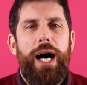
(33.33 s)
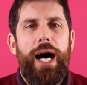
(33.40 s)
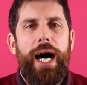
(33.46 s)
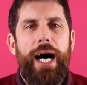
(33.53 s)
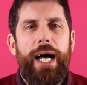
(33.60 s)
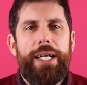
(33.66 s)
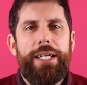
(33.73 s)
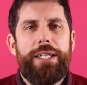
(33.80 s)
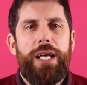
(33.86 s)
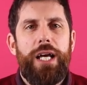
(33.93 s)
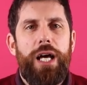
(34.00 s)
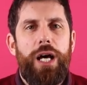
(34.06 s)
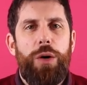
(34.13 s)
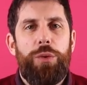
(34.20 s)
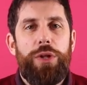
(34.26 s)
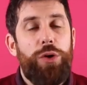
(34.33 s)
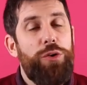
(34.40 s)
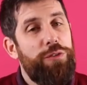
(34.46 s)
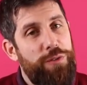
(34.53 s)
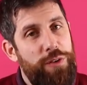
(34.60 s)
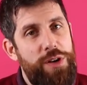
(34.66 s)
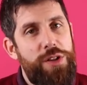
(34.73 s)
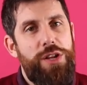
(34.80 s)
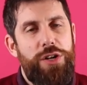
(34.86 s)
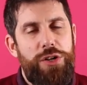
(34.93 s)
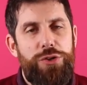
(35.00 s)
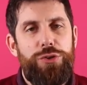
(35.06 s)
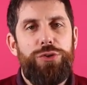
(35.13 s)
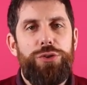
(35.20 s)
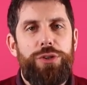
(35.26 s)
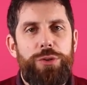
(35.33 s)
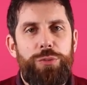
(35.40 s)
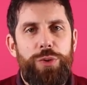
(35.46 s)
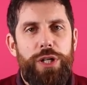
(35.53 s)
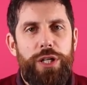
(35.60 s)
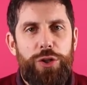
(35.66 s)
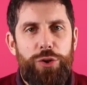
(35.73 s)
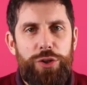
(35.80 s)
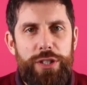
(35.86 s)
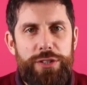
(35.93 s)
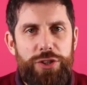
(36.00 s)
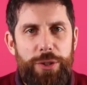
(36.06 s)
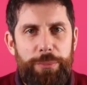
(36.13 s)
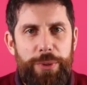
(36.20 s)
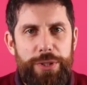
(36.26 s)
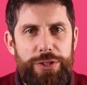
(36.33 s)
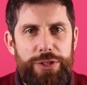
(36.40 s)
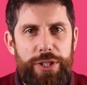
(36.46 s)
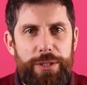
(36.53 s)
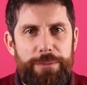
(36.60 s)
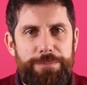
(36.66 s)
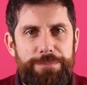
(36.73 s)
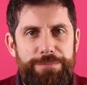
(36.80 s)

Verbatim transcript: And without further ado, we're going to jump into it.